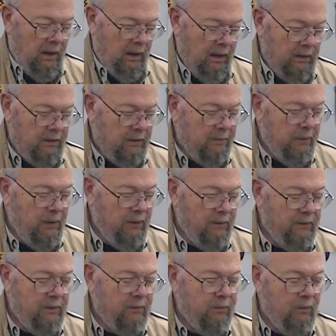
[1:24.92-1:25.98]
I
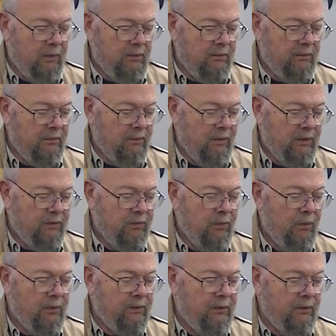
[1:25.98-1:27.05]
suppose if one was
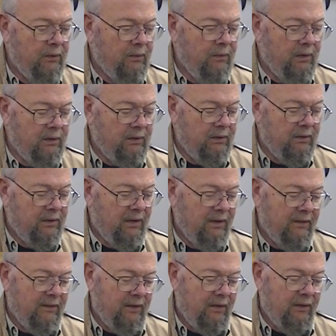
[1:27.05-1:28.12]
forced to, one could
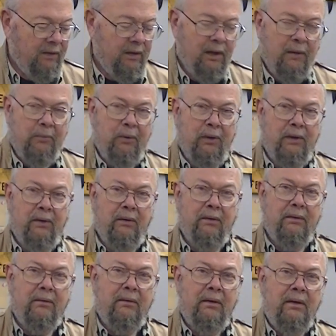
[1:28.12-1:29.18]
consider it a pretty good
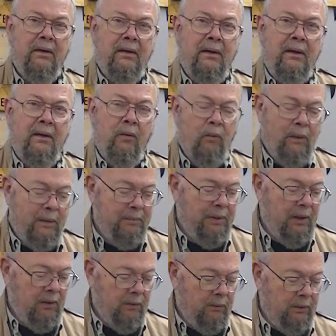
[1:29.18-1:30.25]

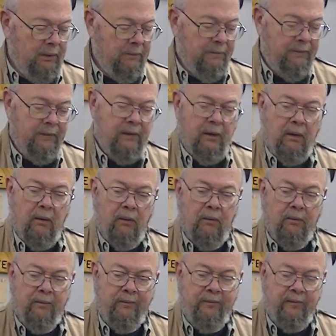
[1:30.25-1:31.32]
weapon. So,
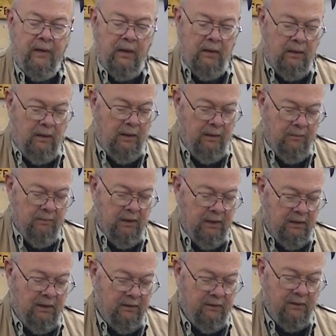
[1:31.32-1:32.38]
but
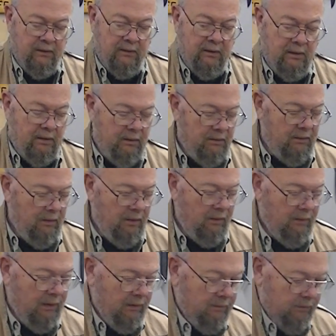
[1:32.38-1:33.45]
this is a
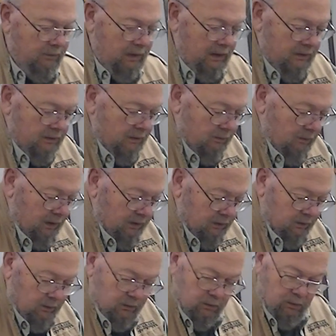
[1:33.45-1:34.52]
decent
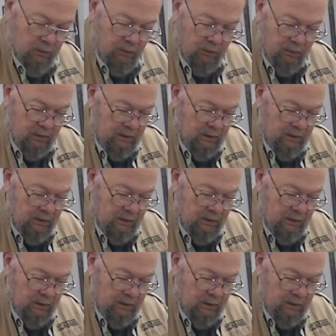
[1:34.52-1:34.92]
rescue tool.